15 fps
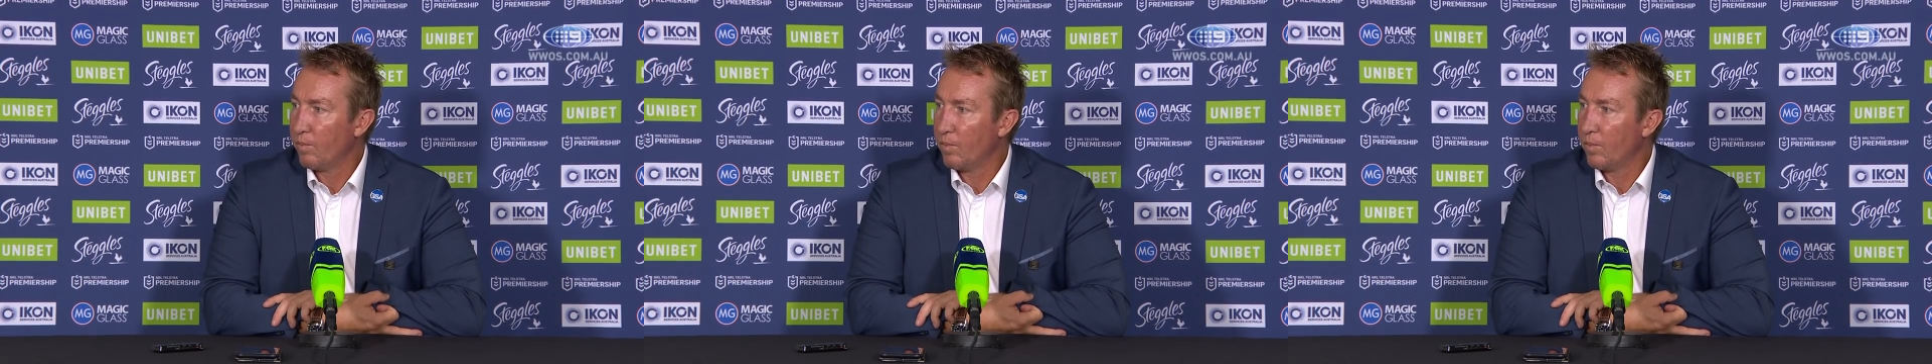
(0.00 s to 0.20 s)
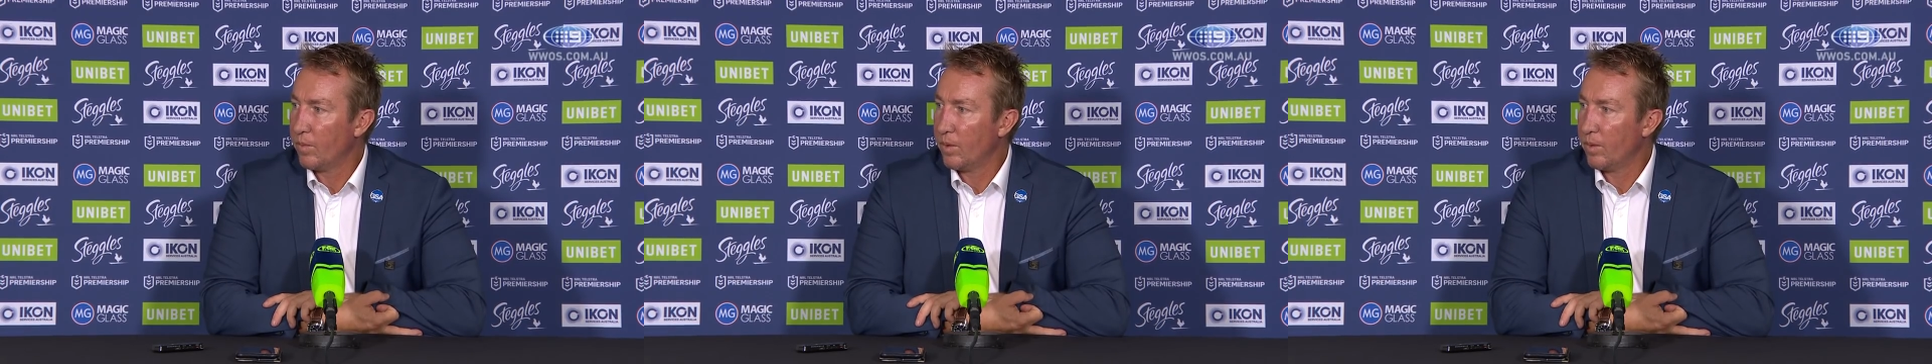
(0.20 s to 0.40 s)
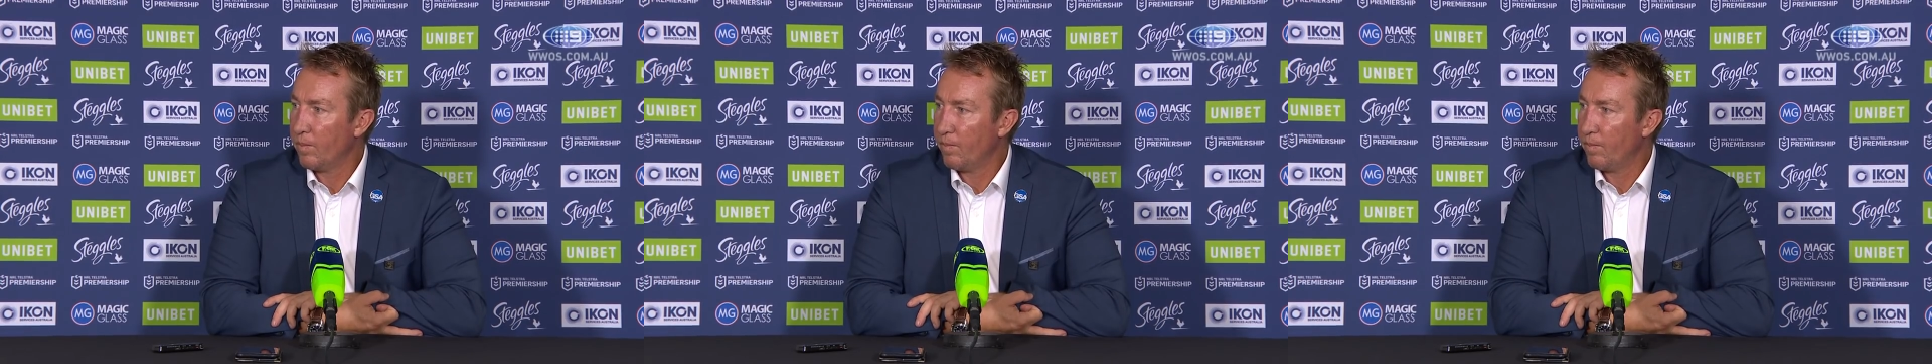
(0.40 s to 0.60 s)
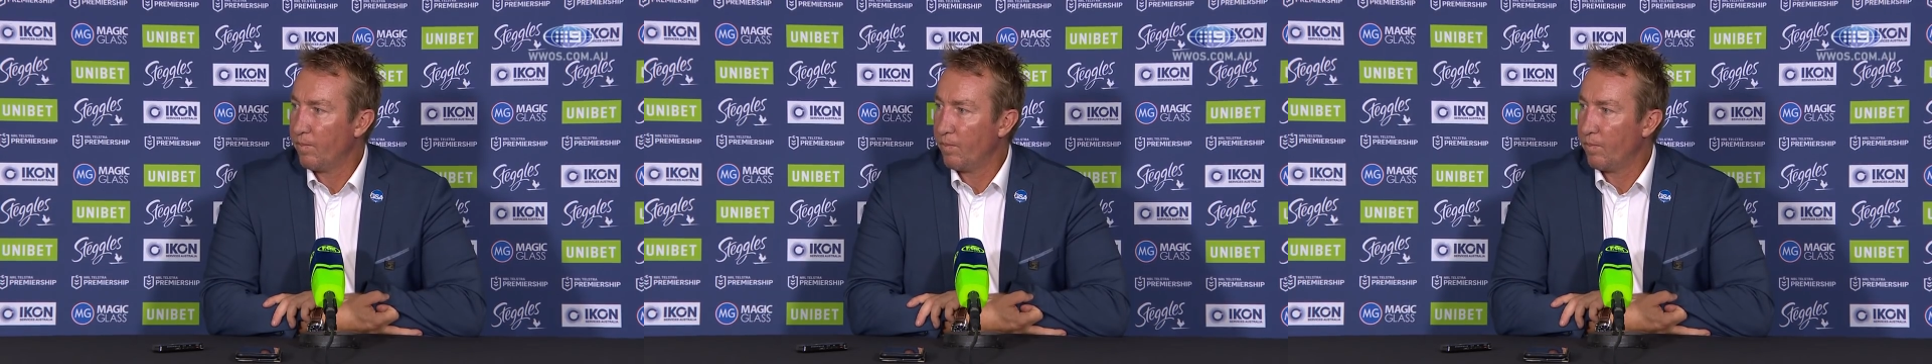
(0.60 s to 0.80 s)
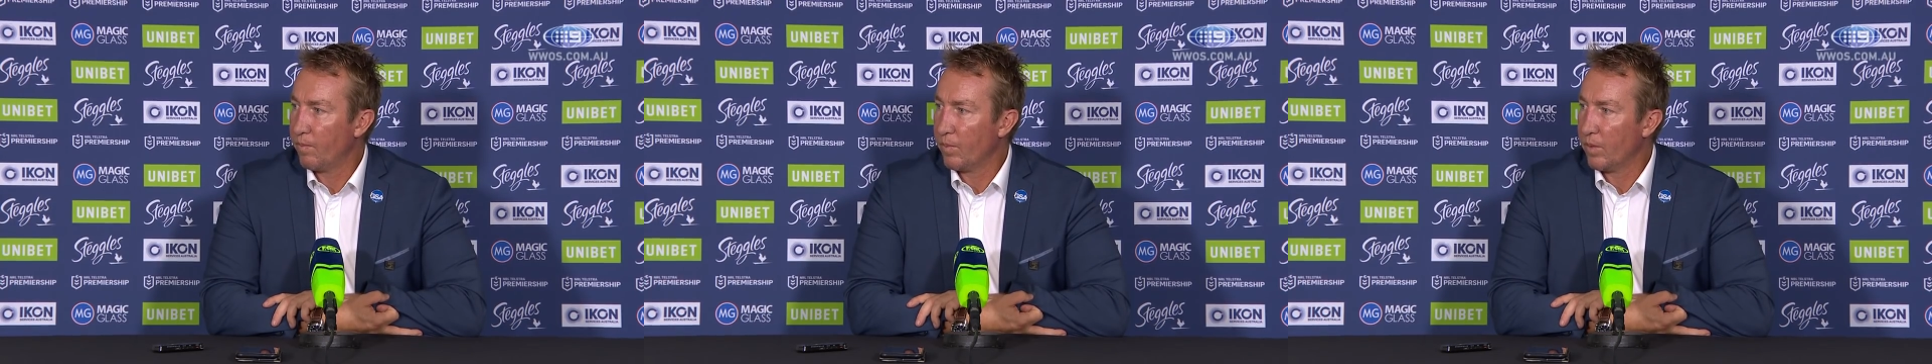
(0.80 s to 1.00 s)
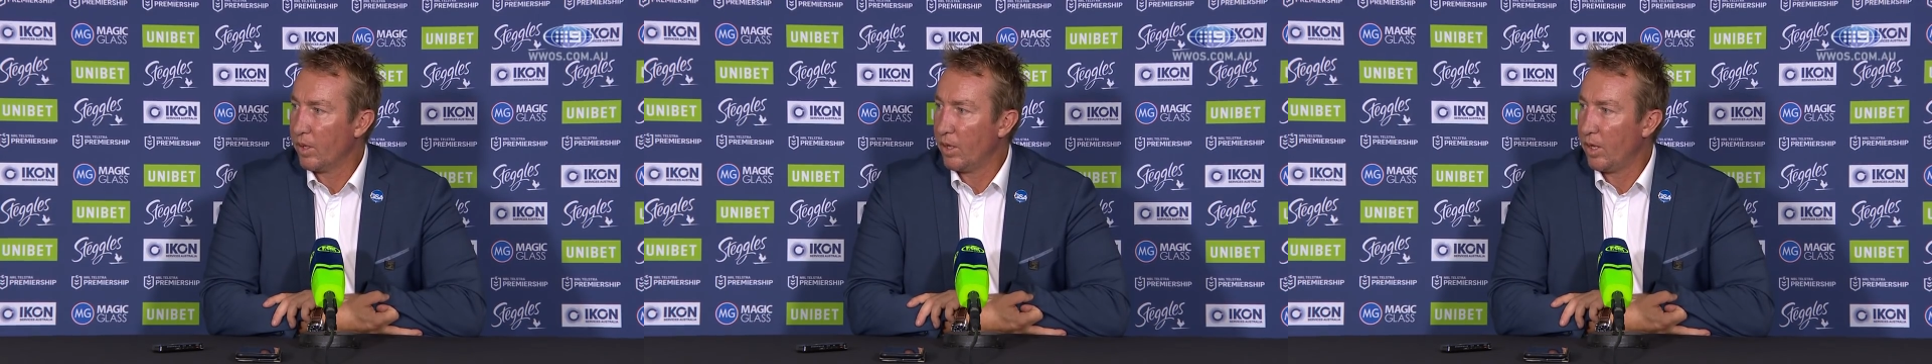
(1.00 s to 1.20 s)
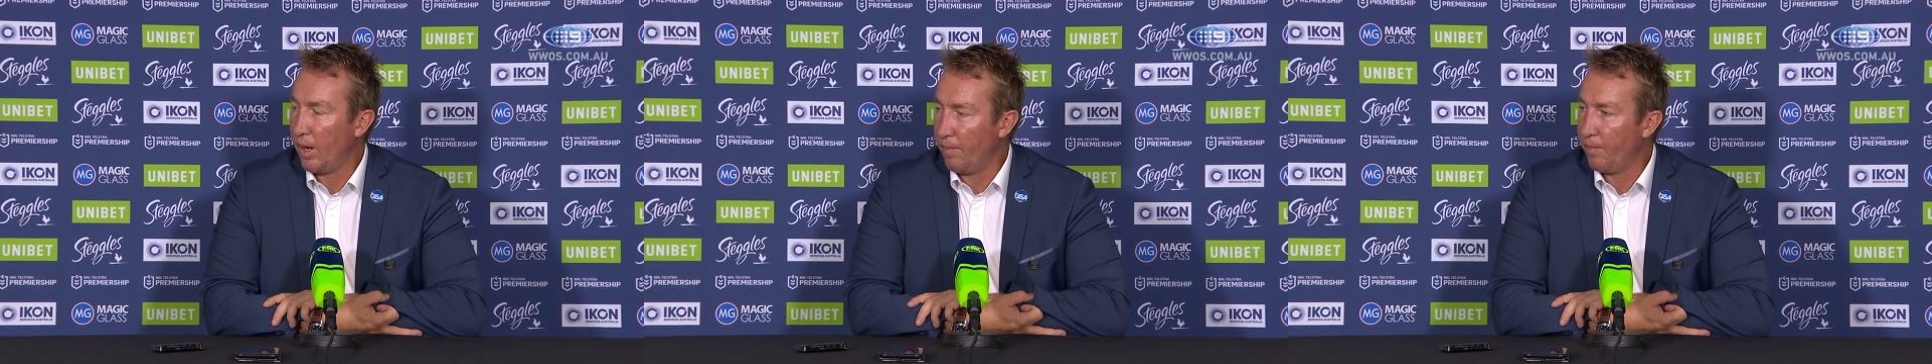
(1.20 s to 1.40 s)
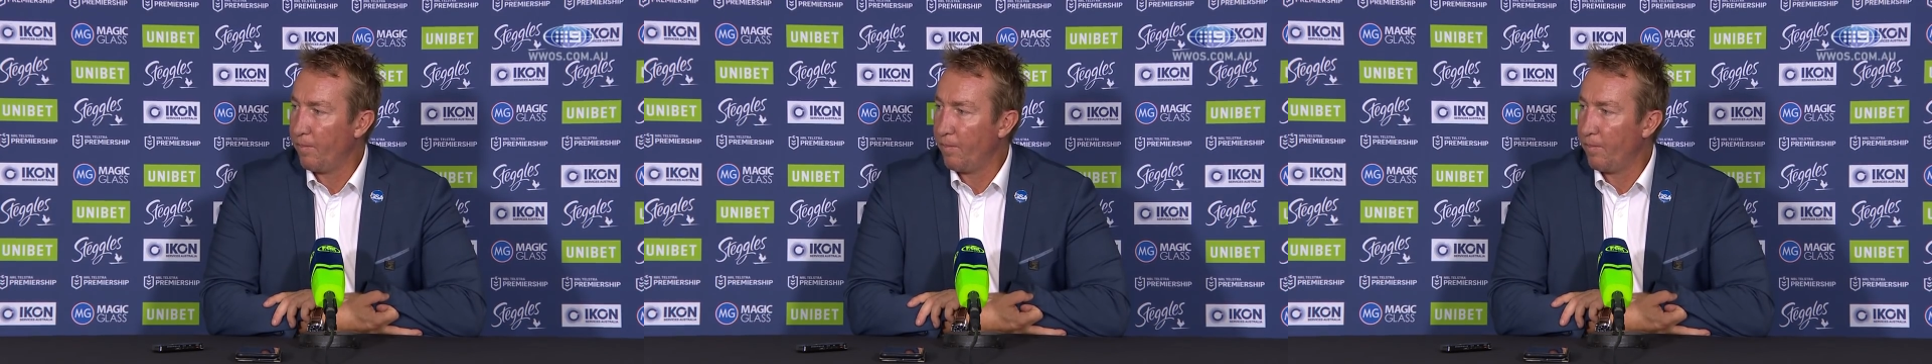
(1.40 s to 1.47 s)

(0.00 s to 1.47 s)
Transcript: can you even better.